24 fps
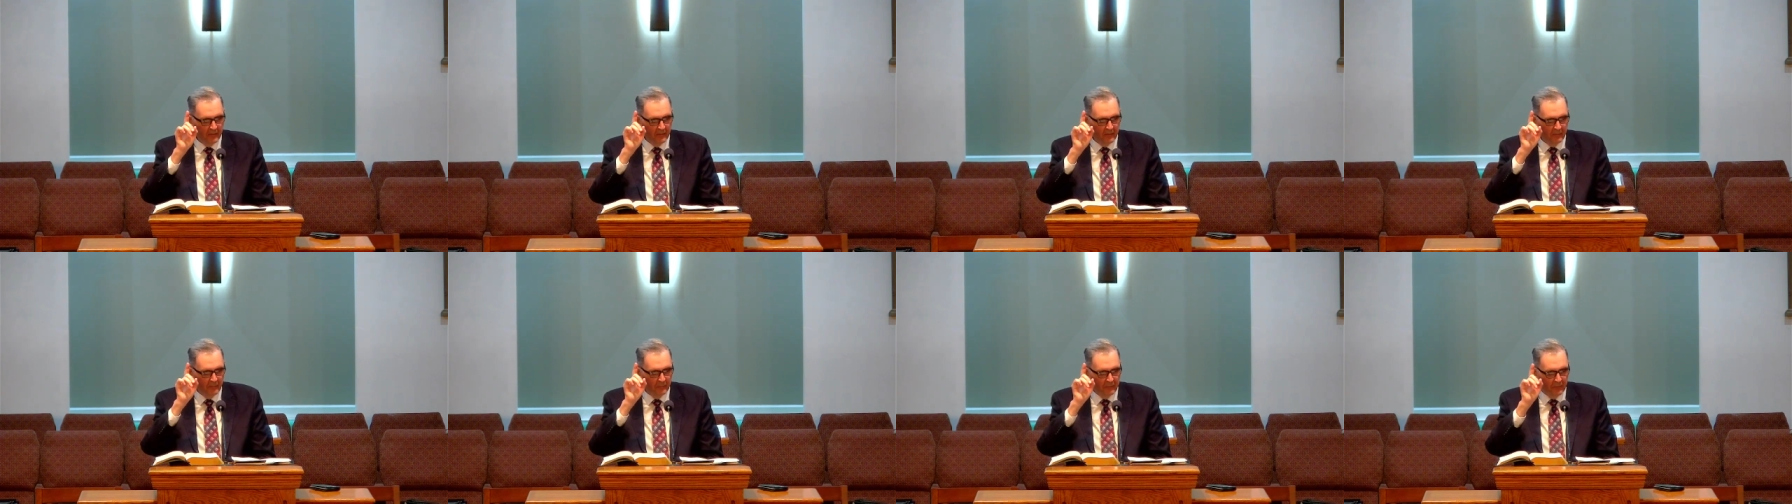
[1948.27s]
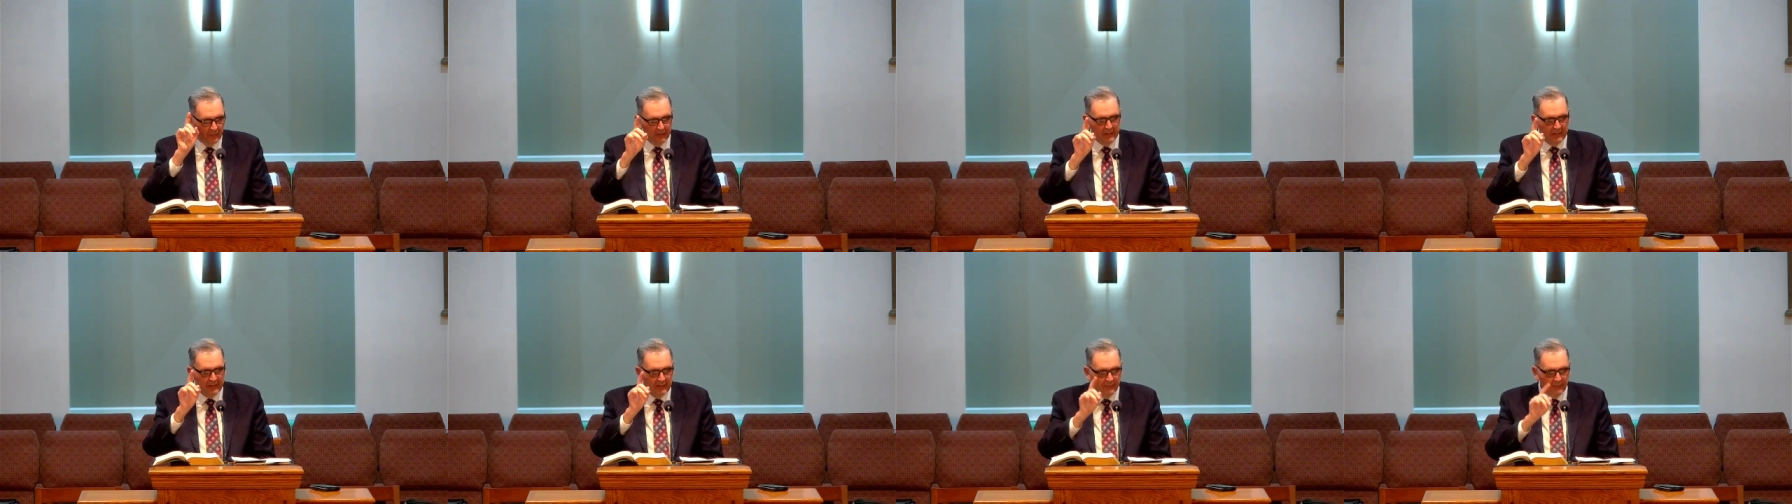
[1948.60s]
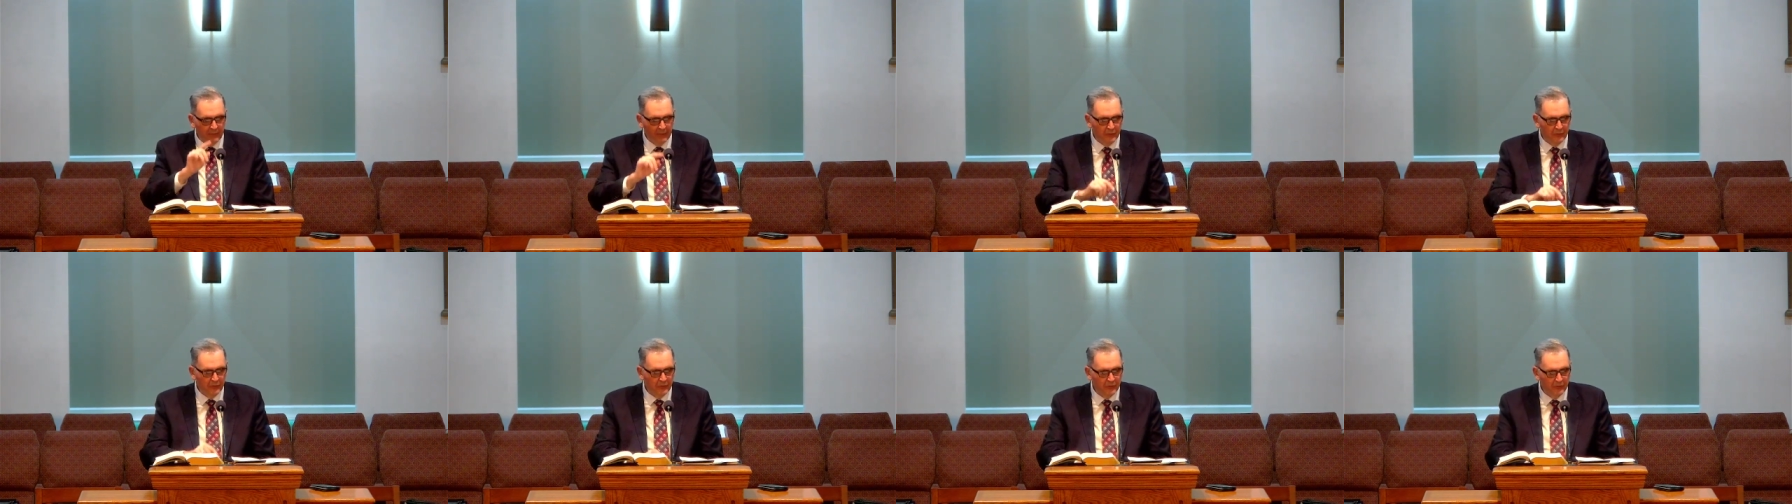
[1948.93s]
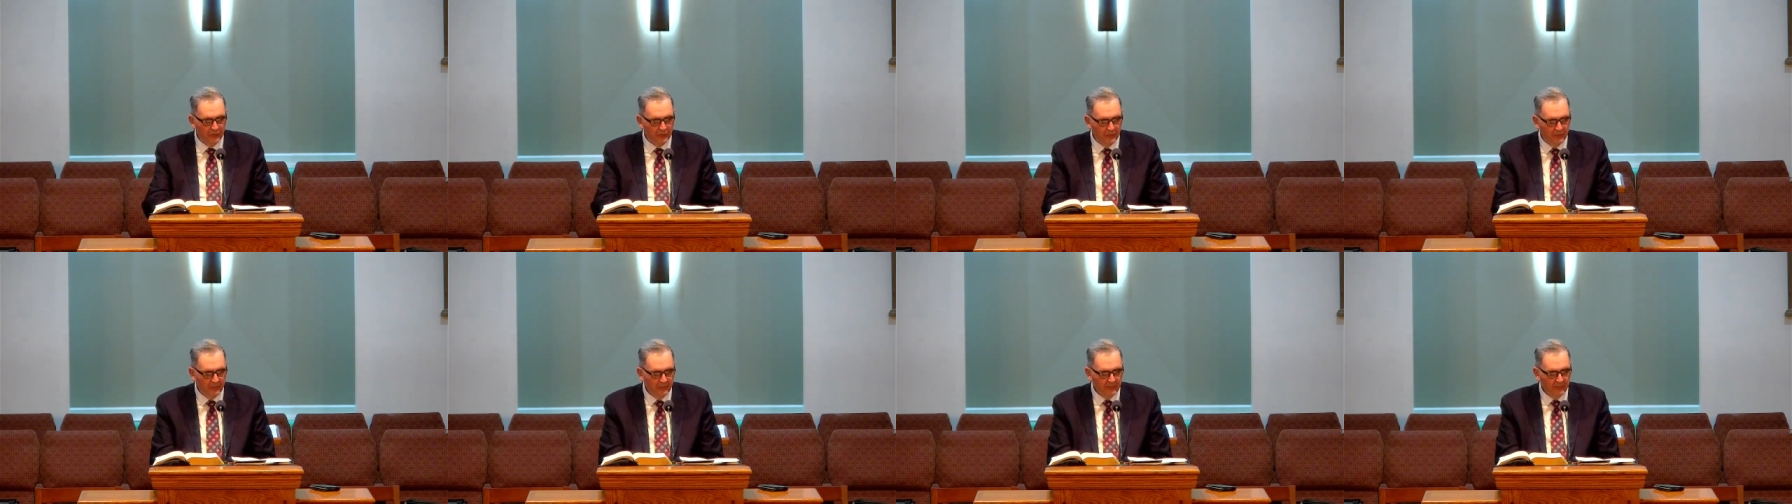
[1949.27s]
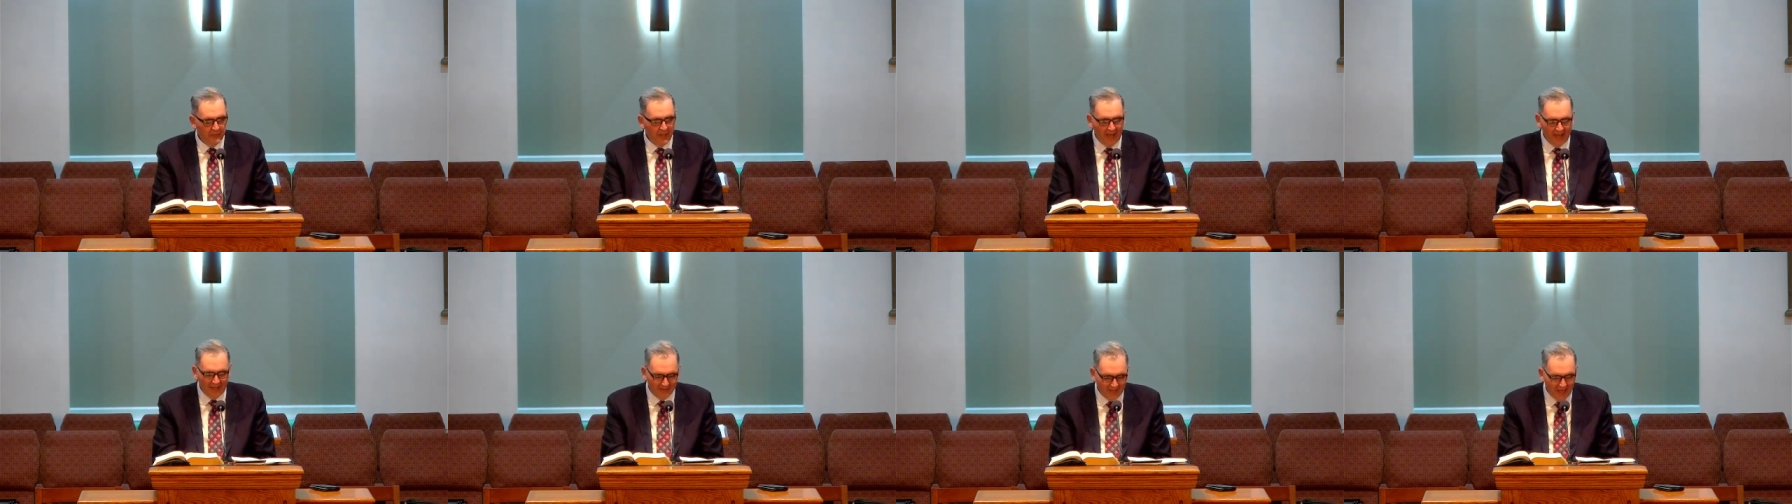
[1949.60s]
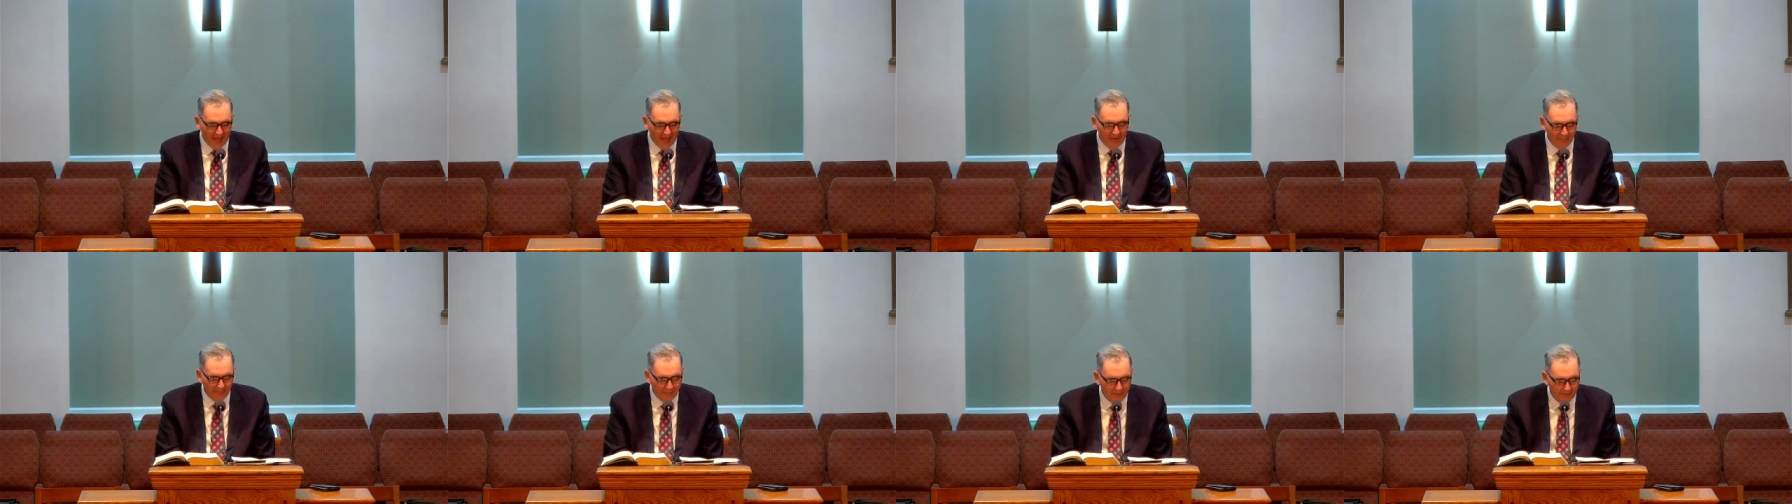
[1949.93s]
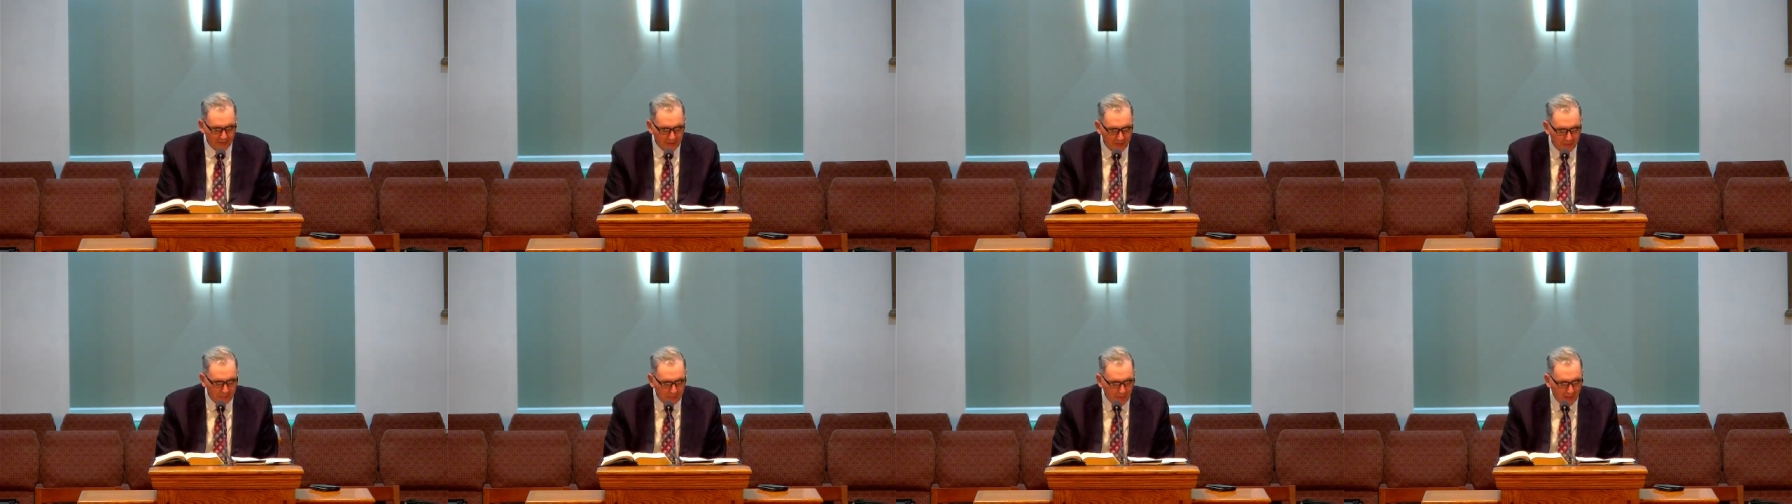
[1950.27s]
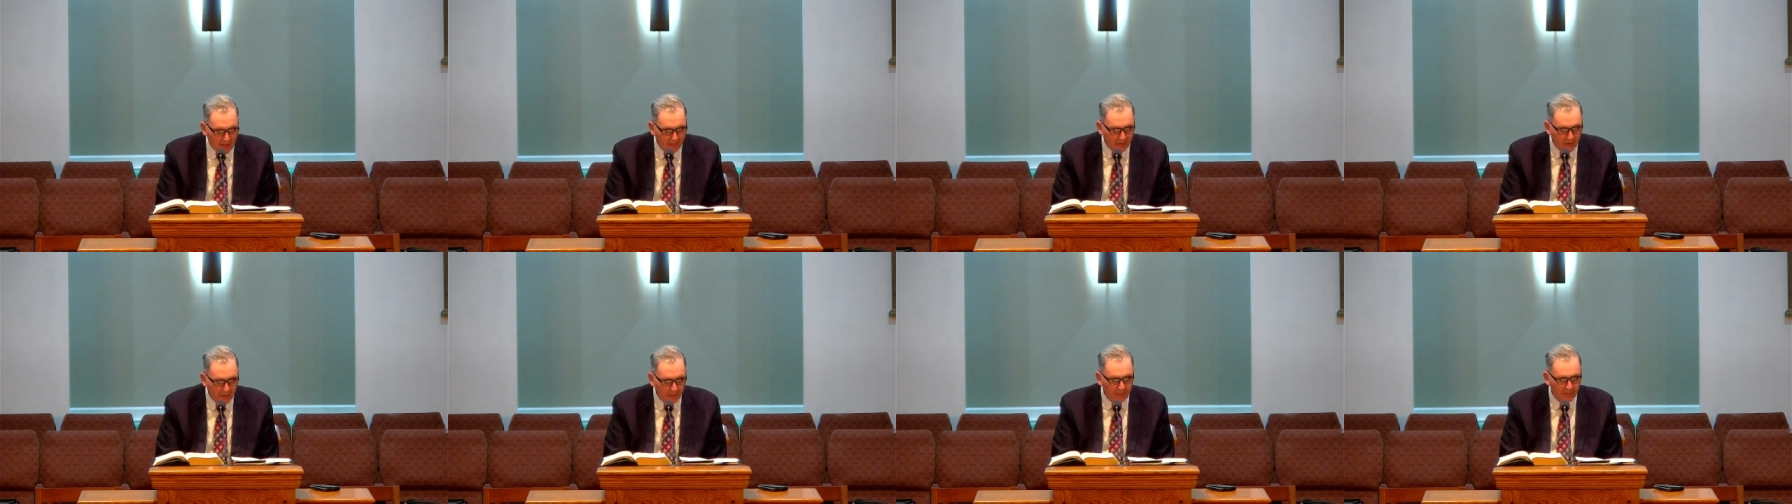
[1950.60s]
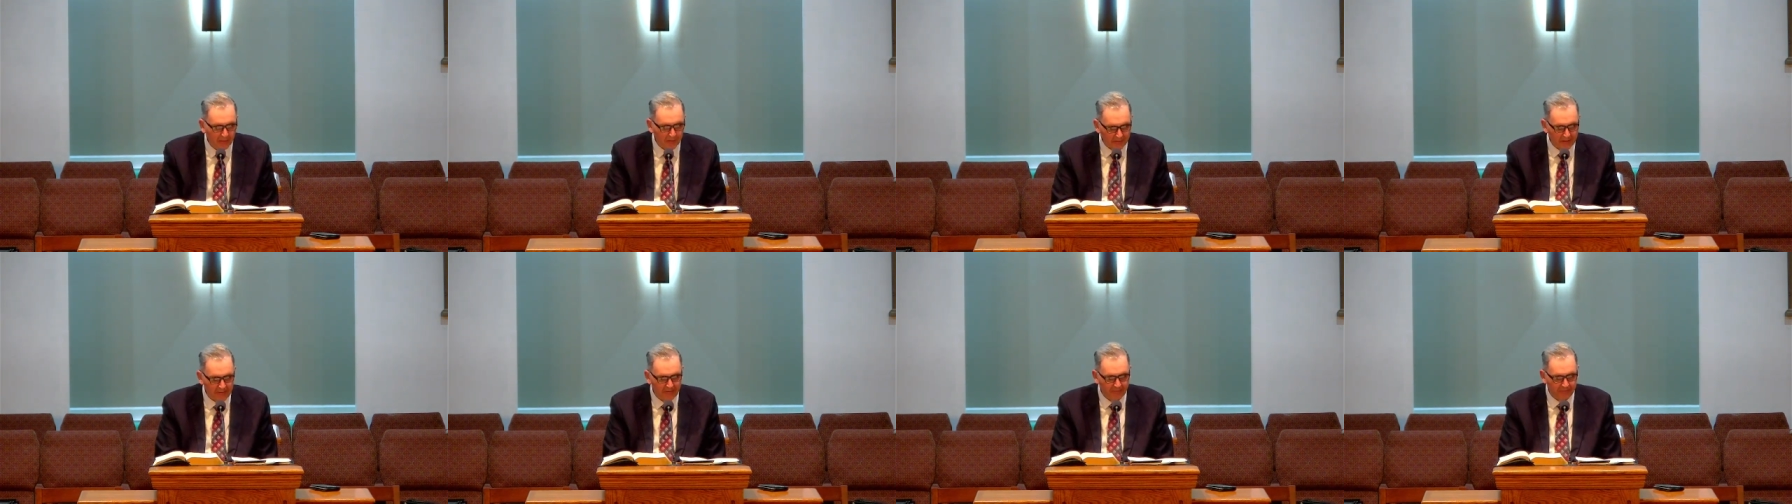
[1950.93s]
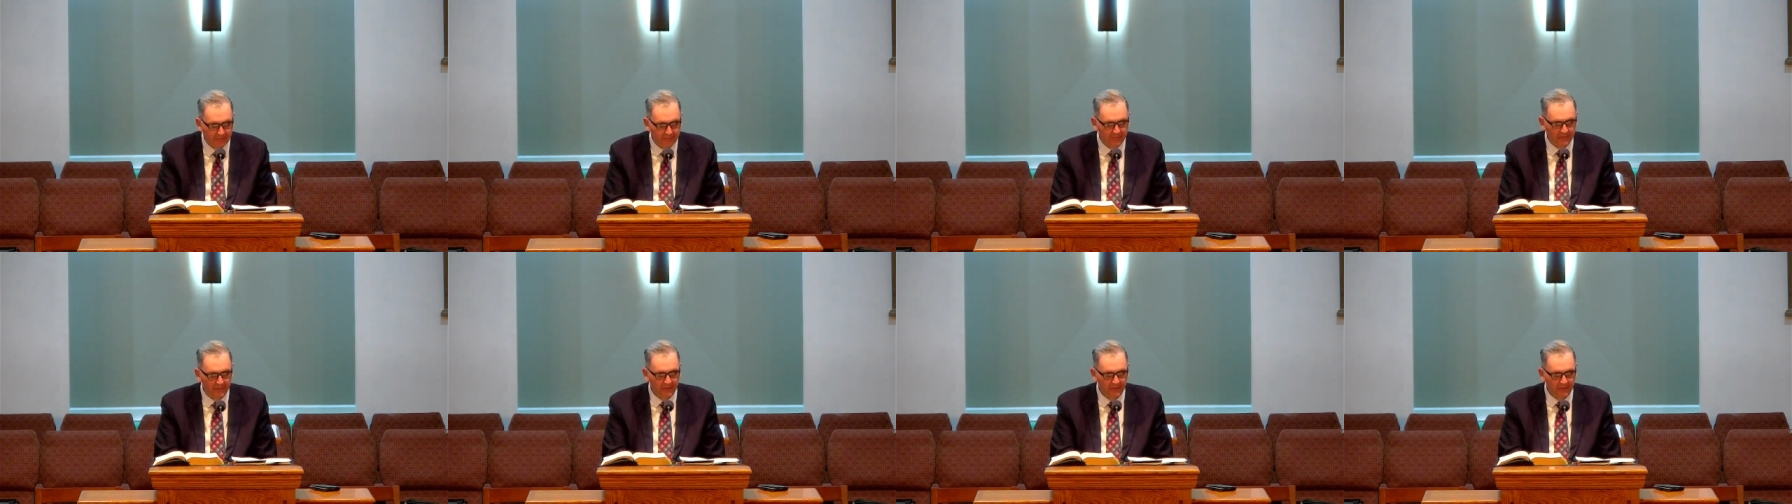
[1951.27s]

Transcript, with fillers: Believers, as evidenced by their belief,